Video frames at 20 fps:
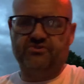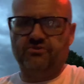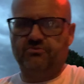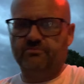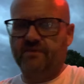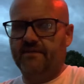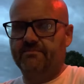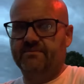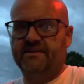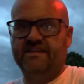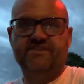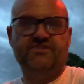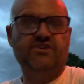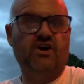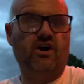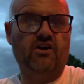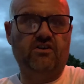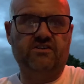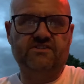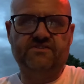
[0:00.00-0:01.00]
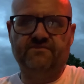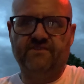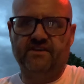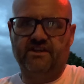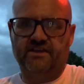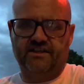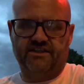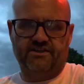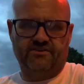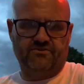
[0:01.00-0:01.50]
or maybe he talks
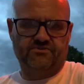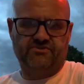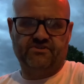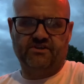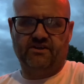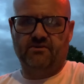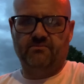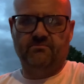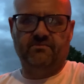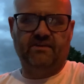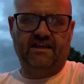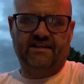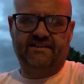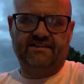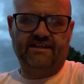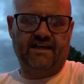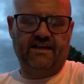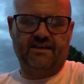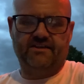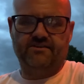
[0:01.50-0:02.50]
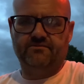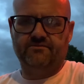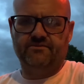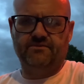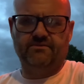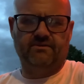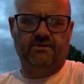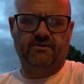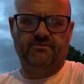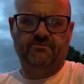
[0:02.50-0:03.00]
funny or something like that.
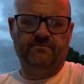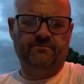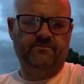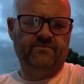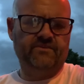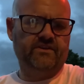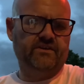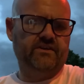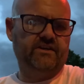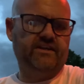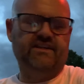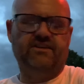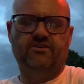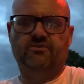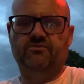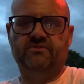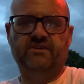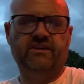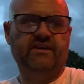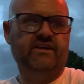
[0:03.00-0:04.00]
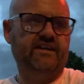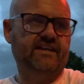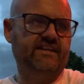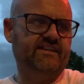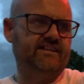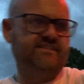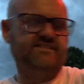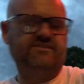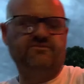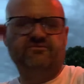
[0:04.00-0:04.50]
You know, he
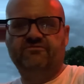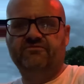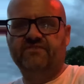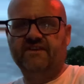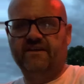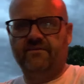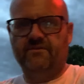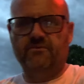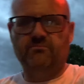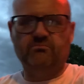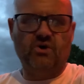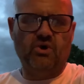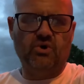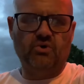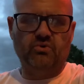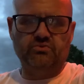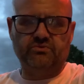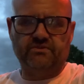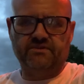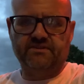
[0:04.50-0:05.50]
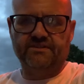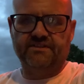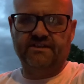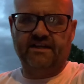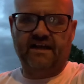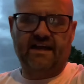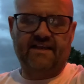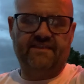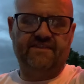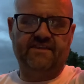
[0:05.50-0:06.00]
doesn't fit the mold that
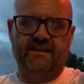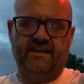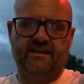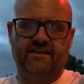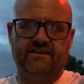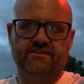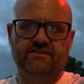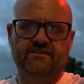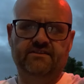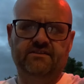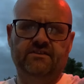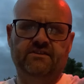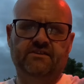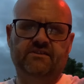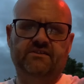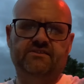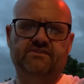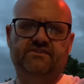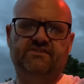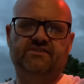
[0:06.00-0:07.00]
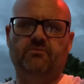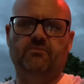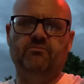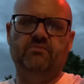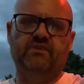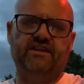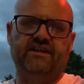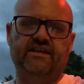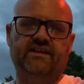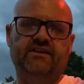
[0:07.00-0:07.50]
I think
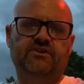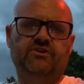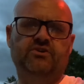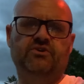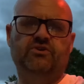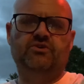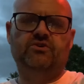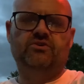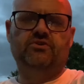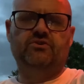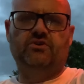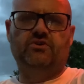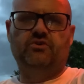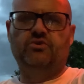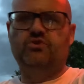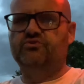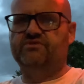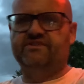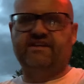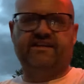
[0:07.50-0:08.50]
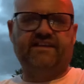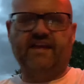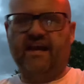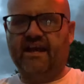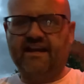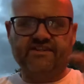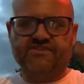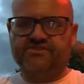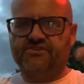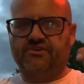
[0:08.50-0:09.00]
somebody who's a
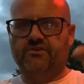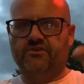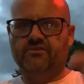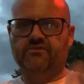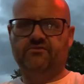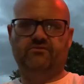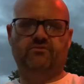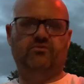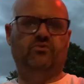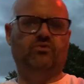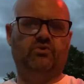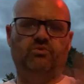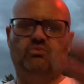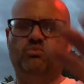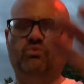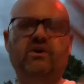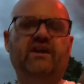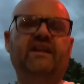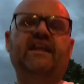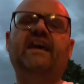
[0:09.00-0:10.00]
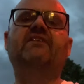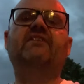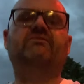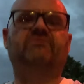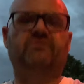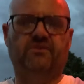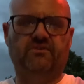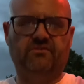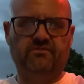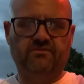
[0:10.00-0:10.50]
gangster or
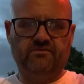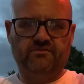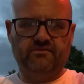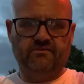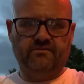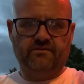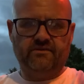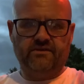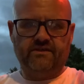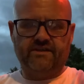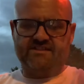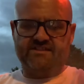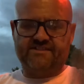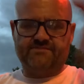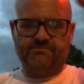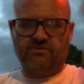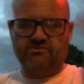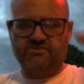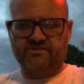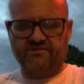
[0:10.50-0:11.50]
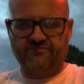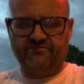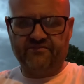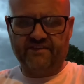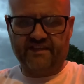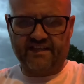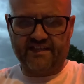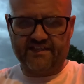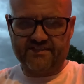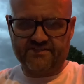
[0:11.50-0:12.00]
whatever is supposed to
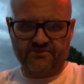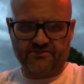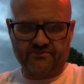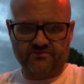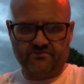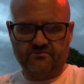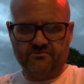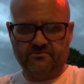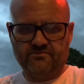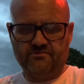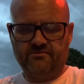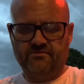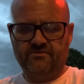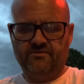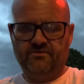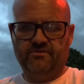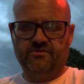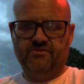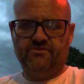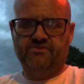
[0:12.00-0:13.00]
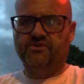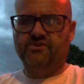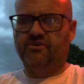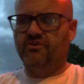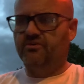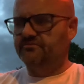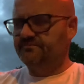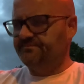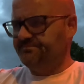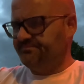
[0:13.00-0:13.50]
fit into. So